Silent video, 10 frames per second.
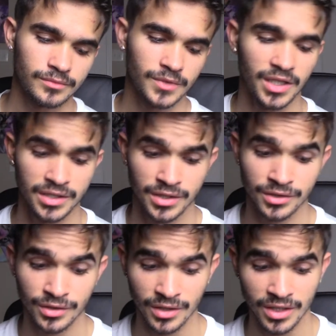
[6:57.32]
another
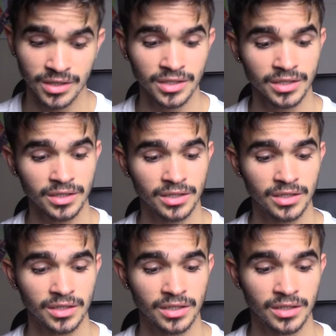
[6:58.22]
thing,
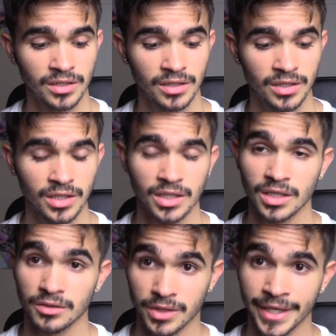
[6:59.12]

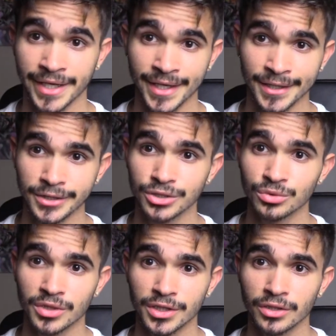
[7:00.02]
right now, you
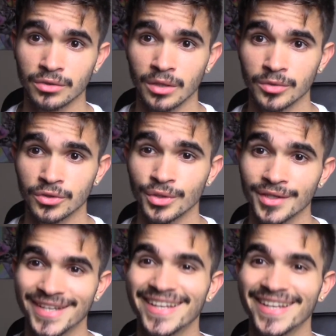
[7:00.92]
want to know what I'm doing?